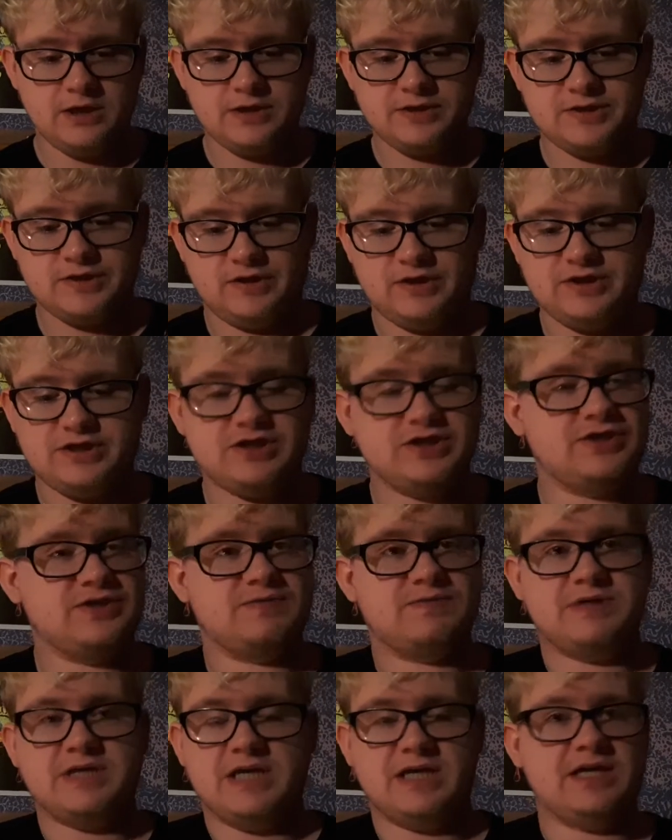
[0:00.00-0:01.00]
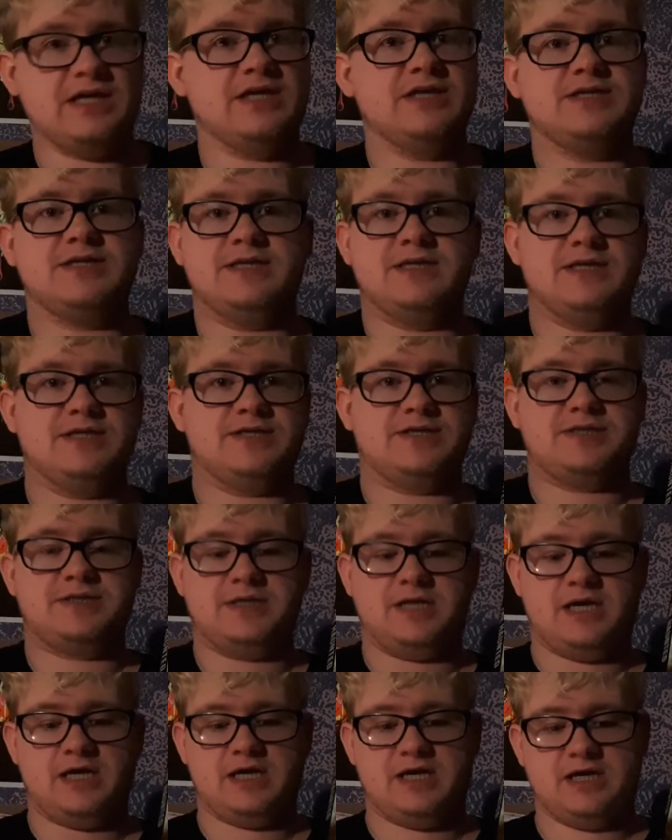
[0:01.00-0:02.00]
So let's just kick into this
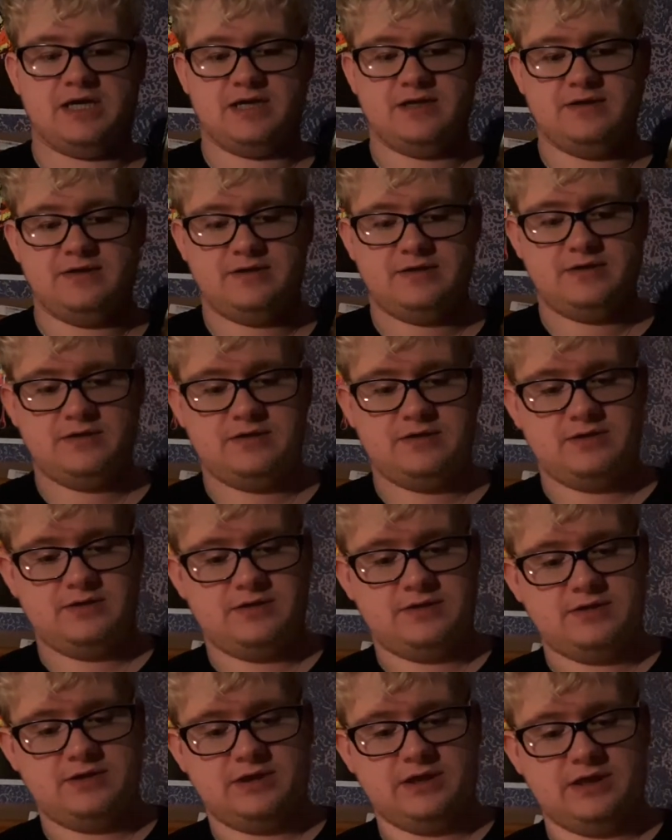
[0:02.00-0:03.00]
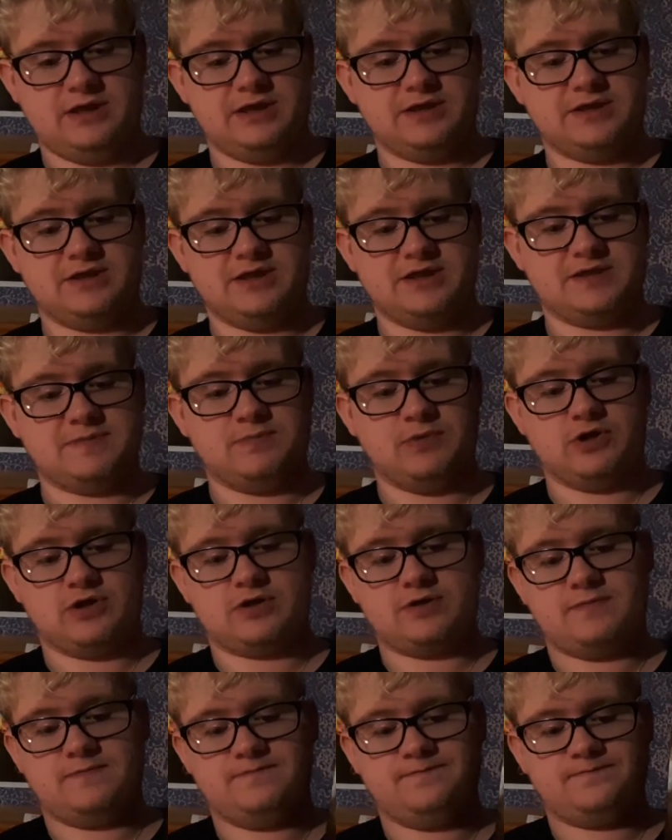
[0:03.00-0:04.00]
uh, into this
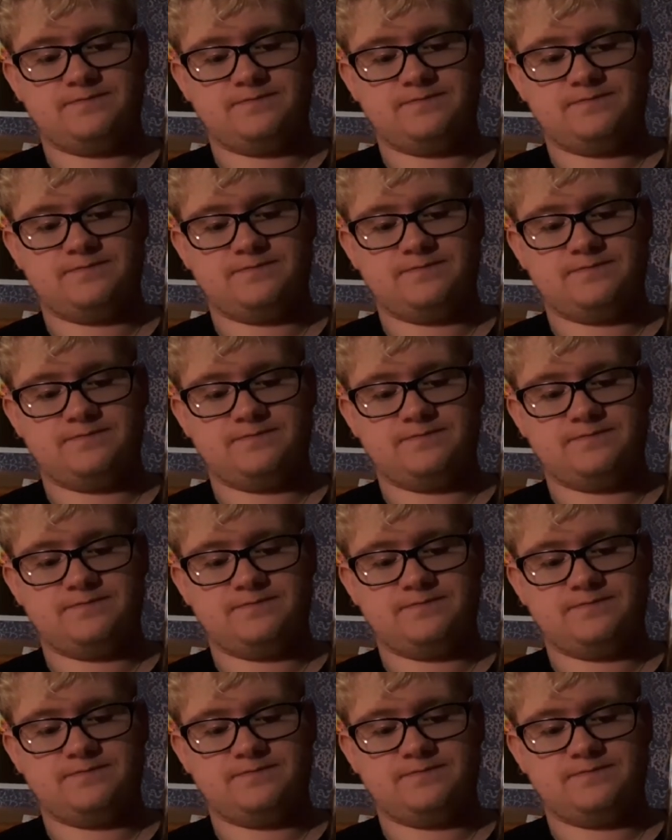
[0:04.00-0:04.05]
book.